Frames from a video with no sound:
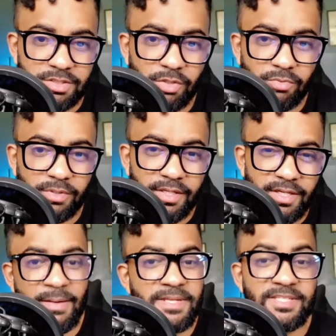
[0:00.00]
So,
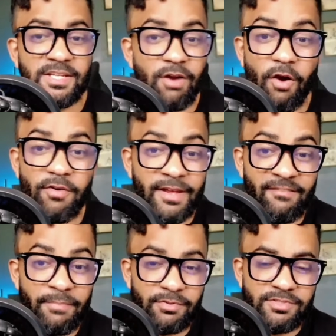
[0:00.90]
companies that already have
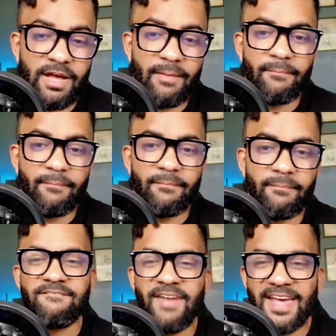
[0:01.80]
built up
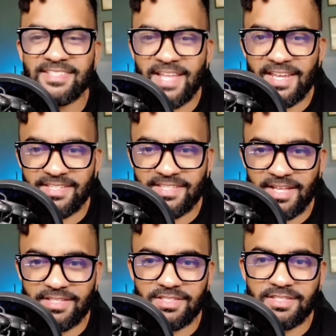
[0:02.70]
vast data
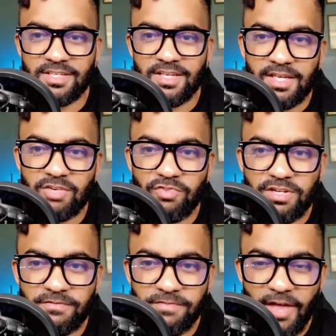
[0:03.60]
sets can
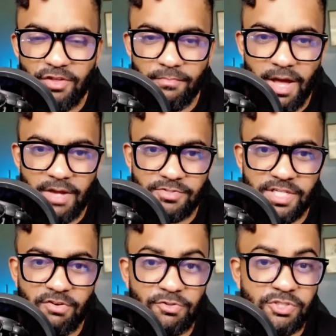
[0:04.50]
redefine their models, they
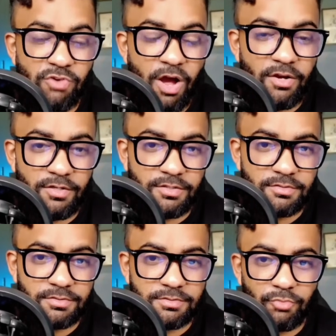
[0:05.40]
grow stronger,
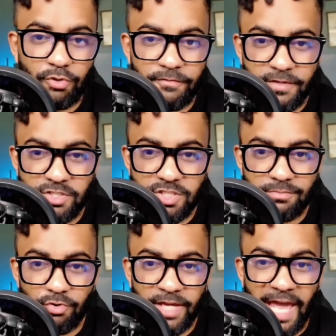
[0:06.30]
more efficient,
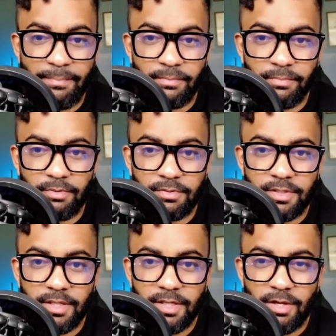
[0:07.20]
more capable,
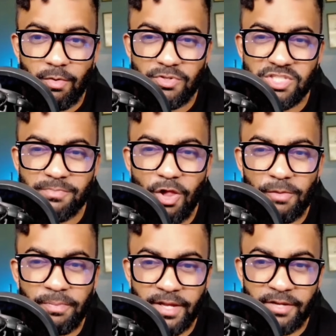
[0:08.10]
while smaller
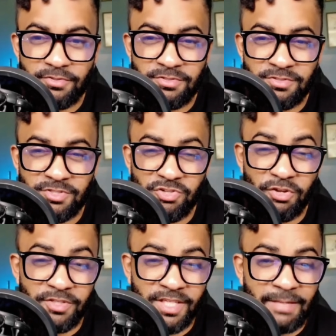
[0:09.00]
players struggle
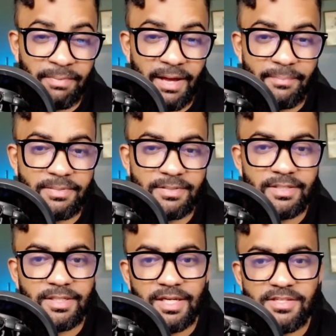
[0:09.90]
to keep up.
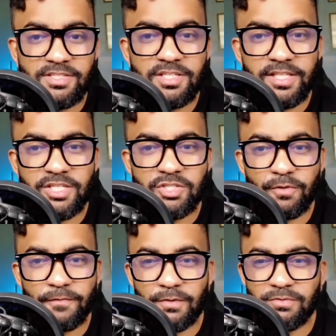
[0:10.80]
And this could lead to a
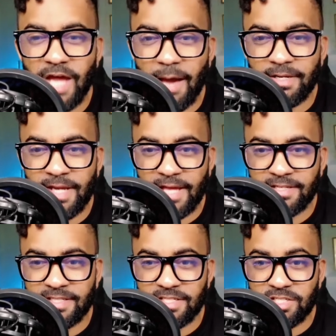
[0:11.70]
few dominant
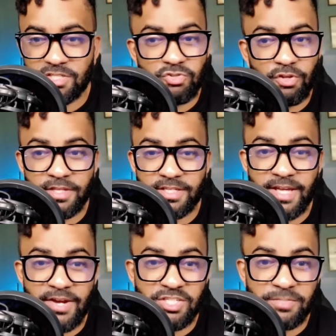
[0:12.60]
entities controlling the
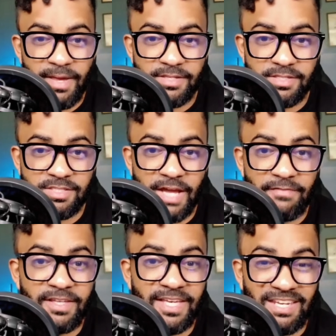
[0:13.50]
entire space,
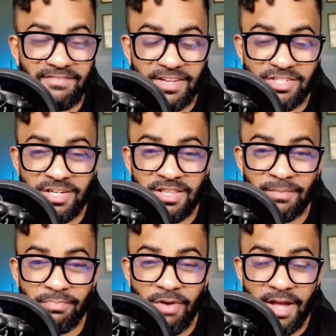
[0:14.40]
stifling innovation in the
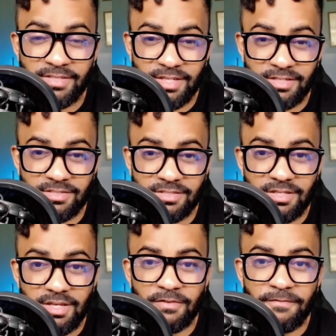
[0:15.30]
process.
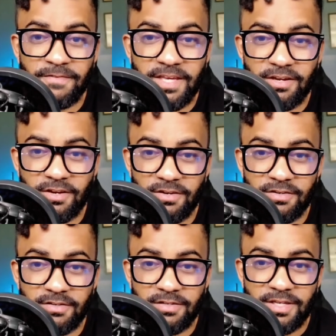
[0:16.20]
The fear
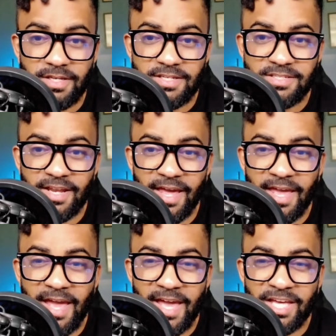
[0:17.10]
is that
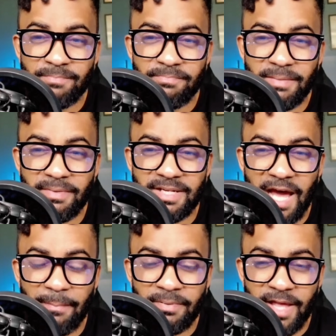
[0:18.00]
AI could be
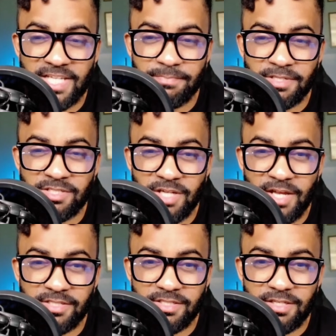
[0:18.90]
monopolized by
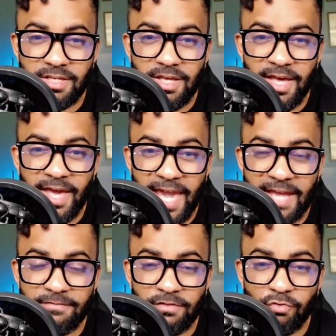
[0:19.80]
just a
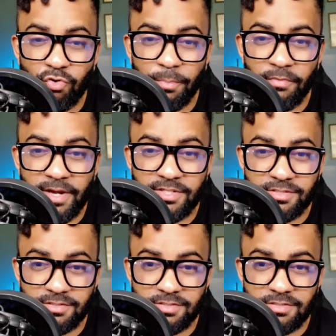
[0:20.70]
handful of
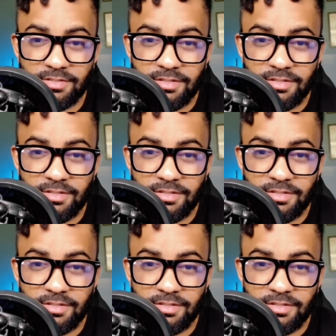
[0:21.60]
corporations.